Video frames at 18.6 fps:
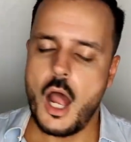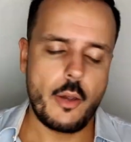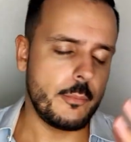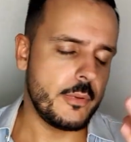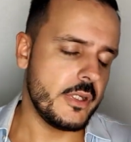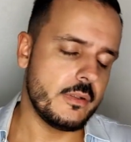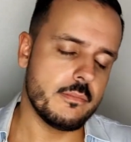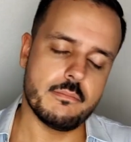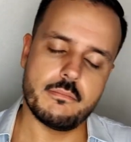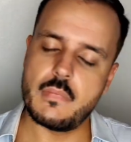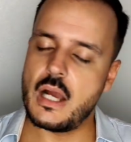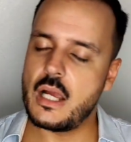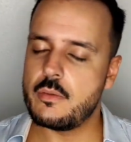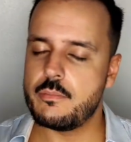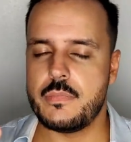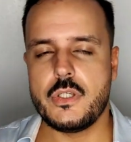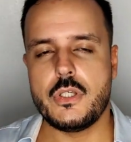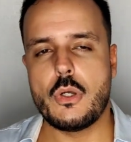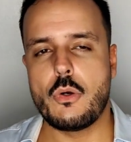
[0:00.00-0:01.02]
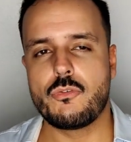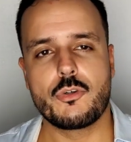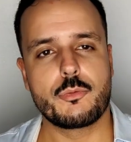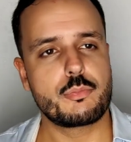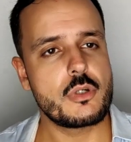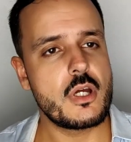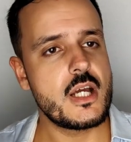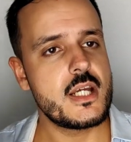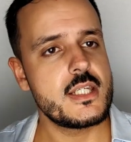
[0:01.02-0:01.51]
I mean, might be
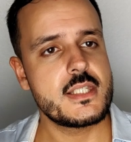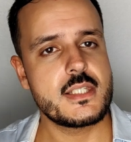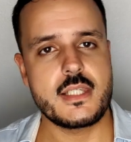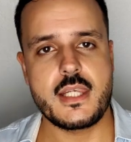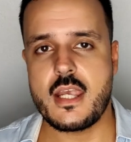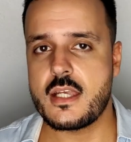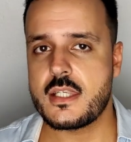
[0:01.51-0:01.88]
overpriced.